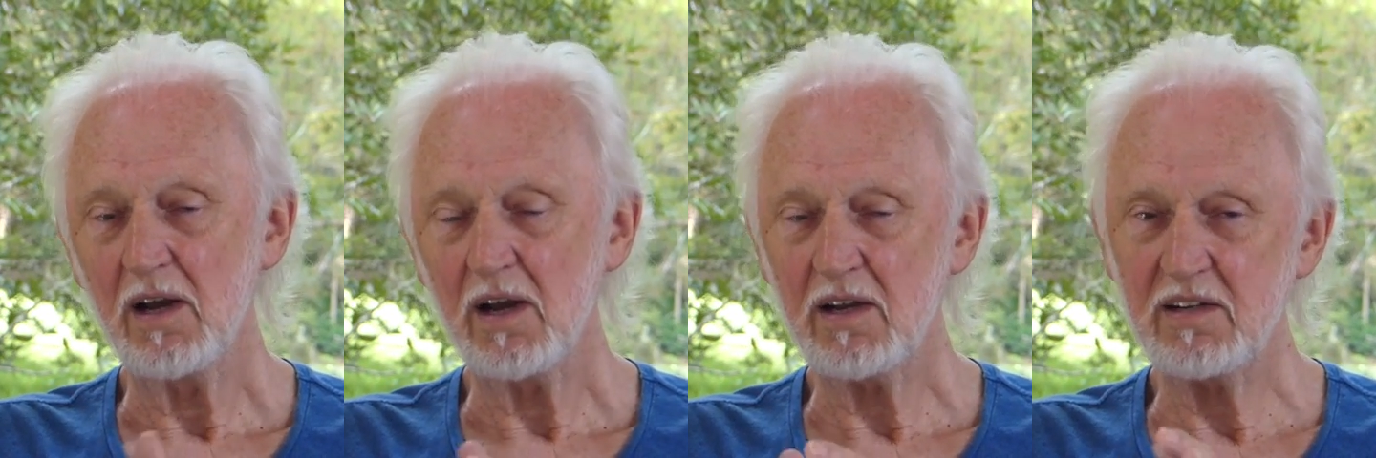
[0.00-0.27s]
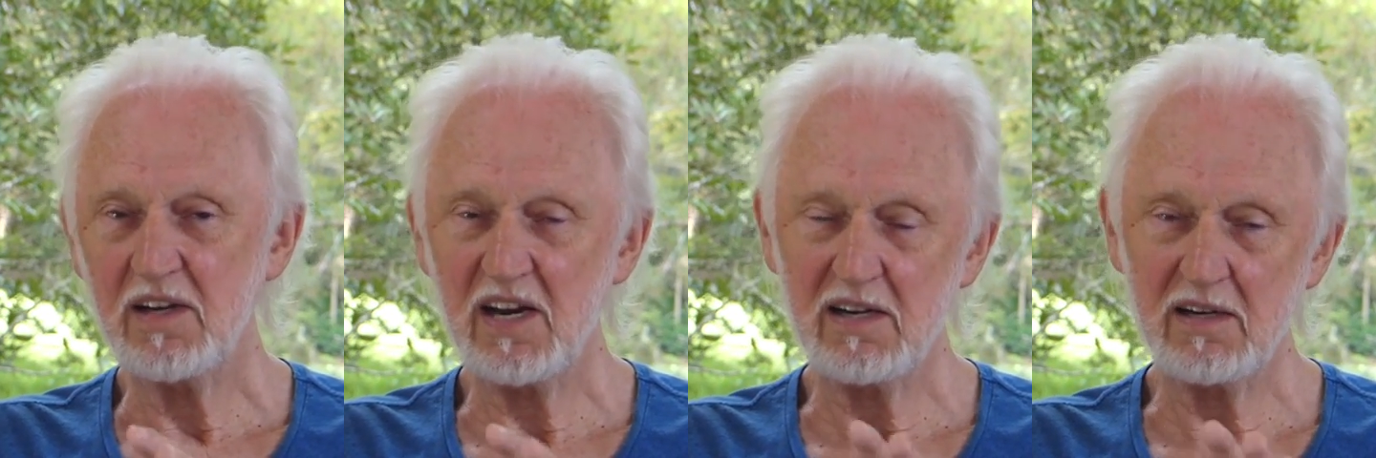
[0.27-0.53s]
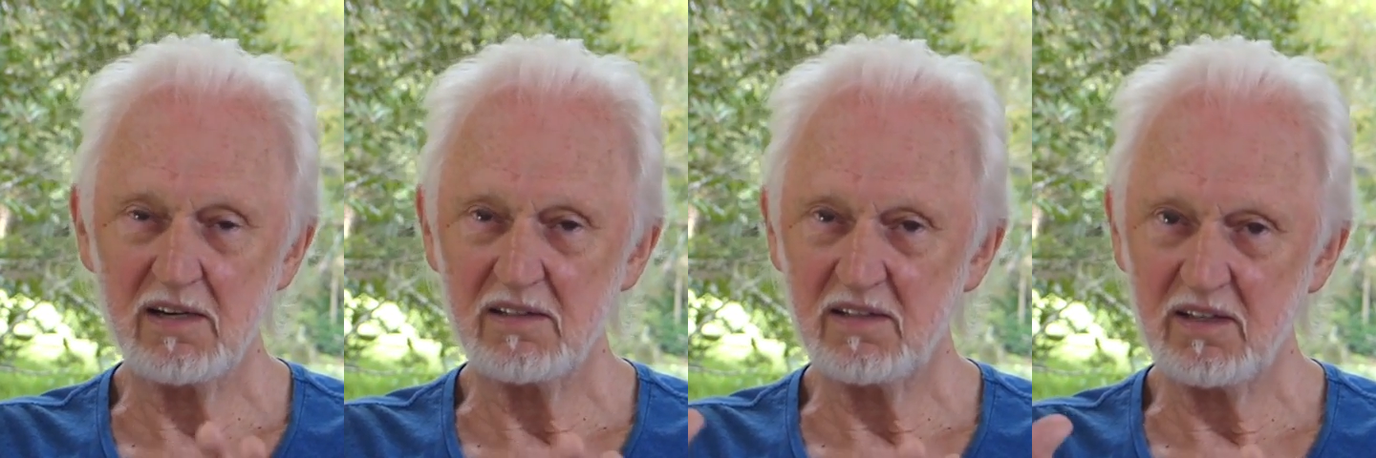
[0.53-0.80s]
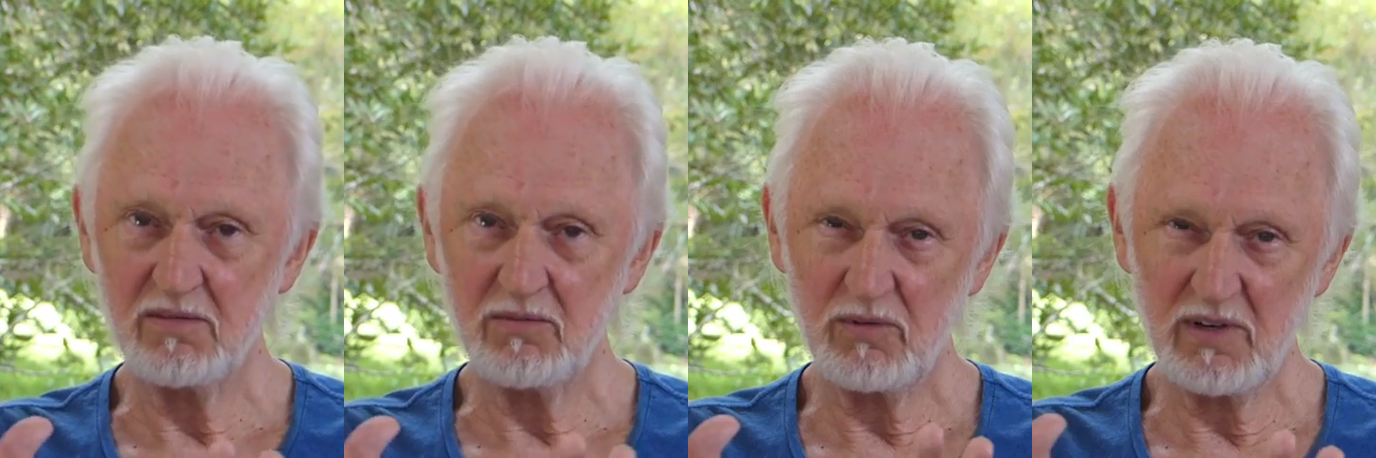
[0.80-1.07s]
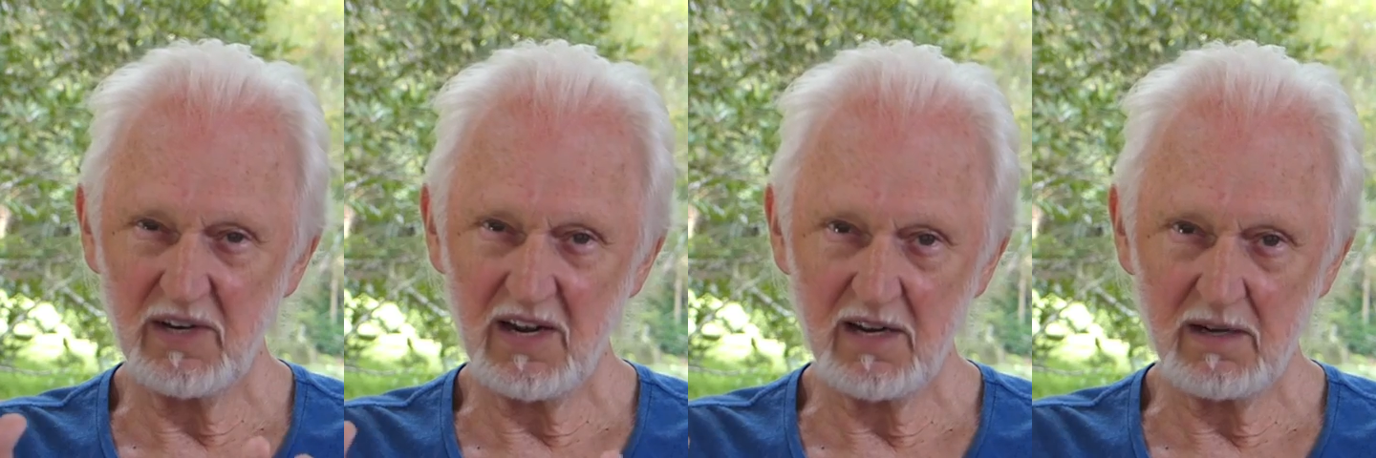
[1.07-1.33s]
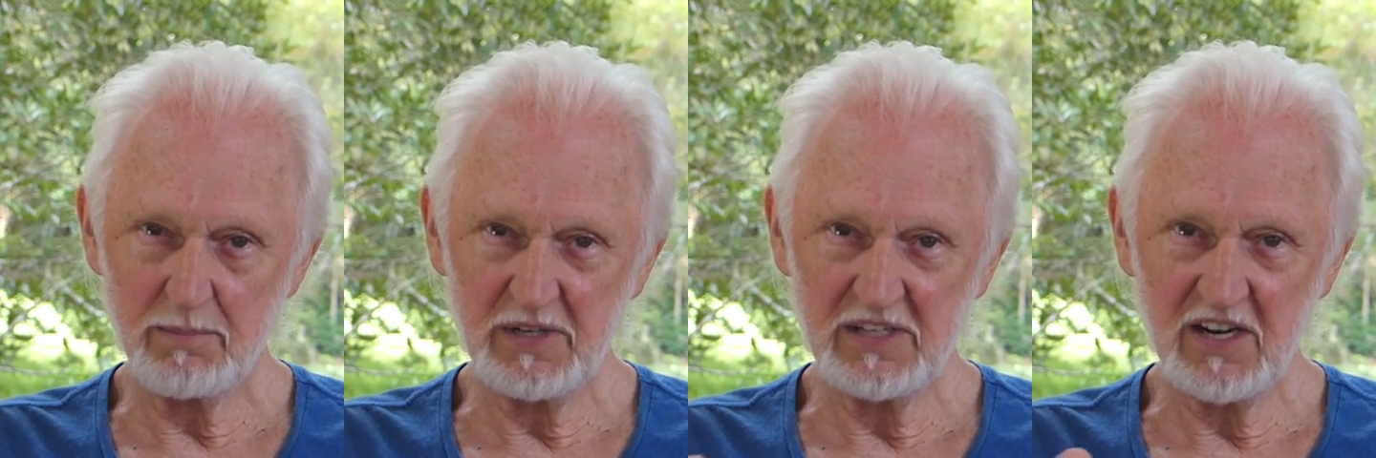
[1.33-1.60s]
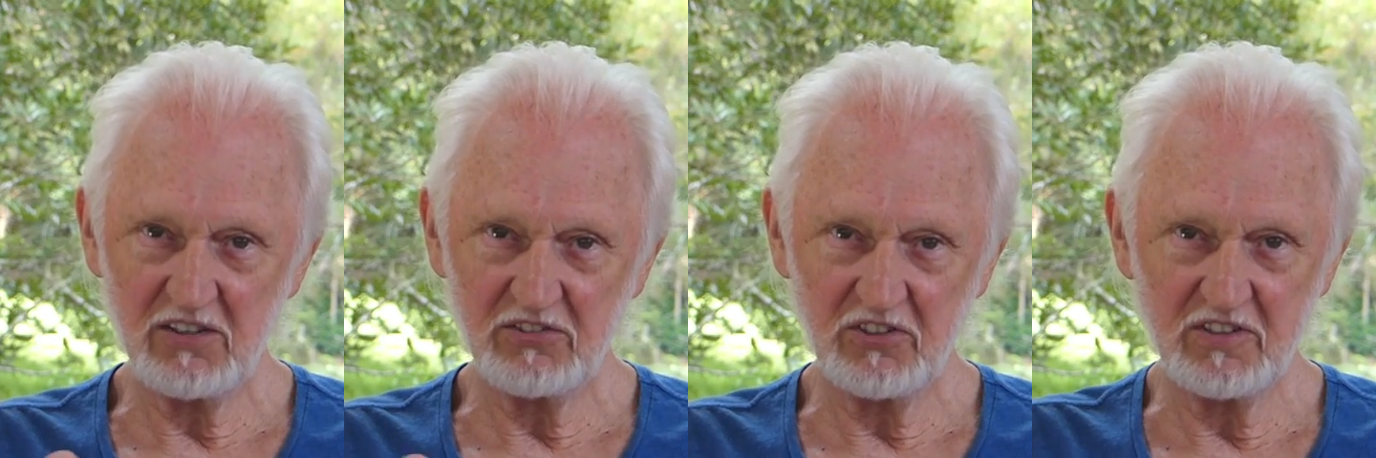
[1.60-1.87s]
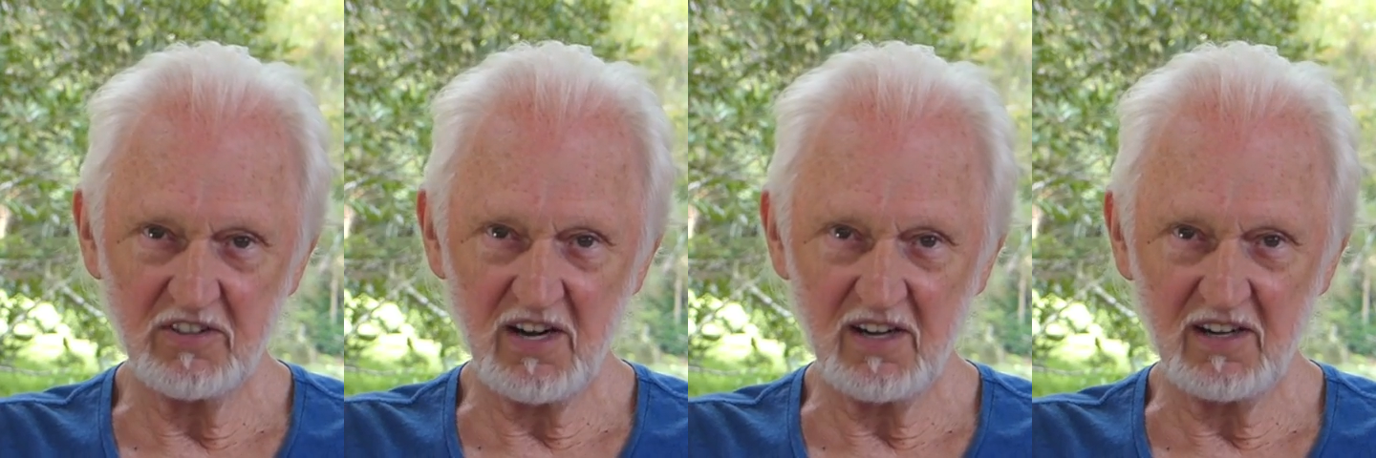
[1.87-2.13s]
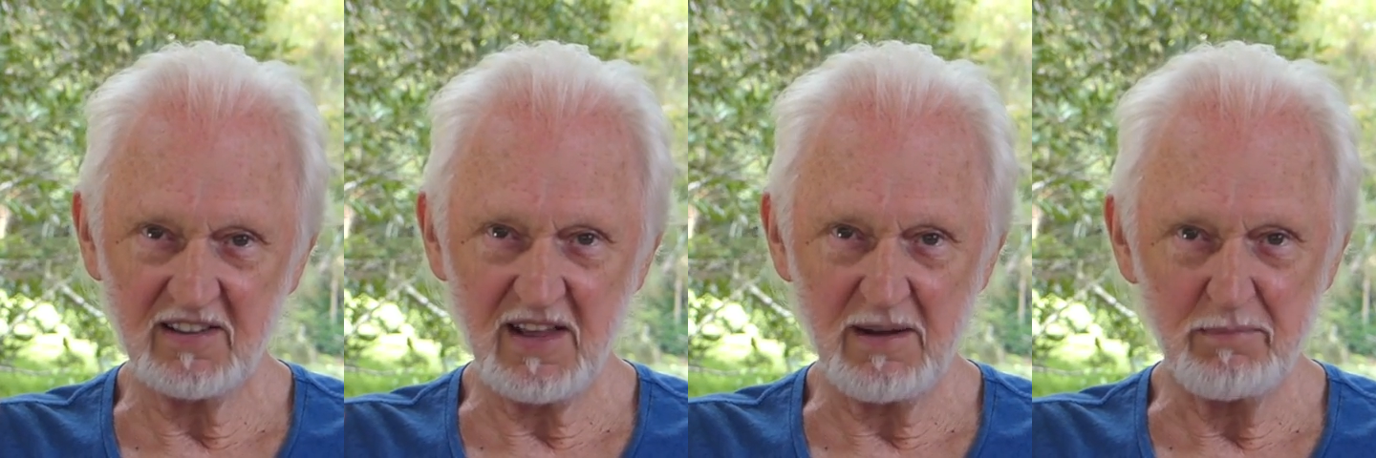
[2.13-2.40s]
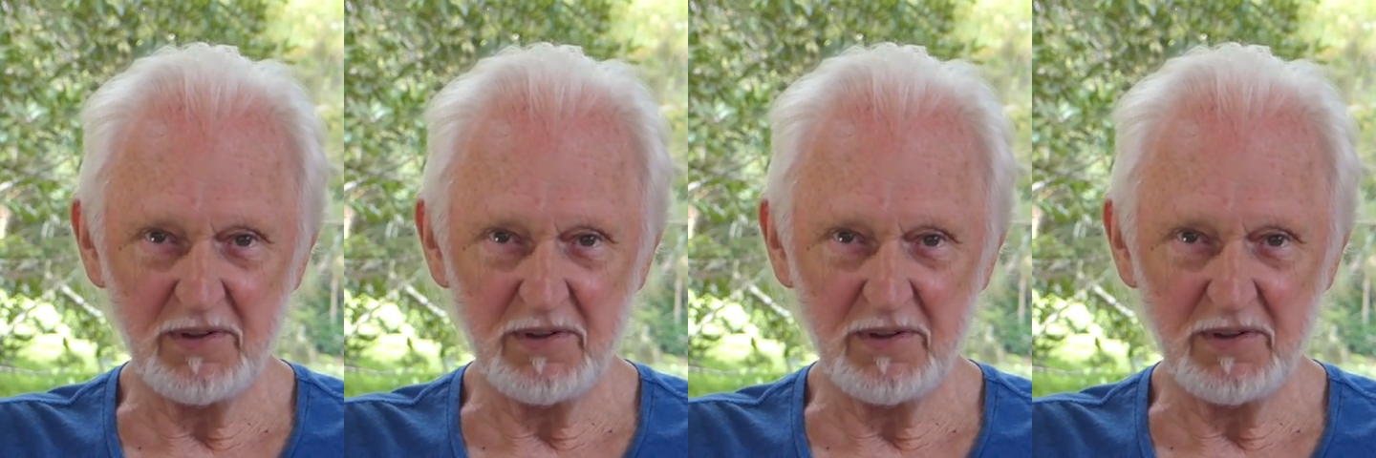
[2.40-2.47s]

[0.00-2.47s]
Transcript: And then we get a bit esoteric then,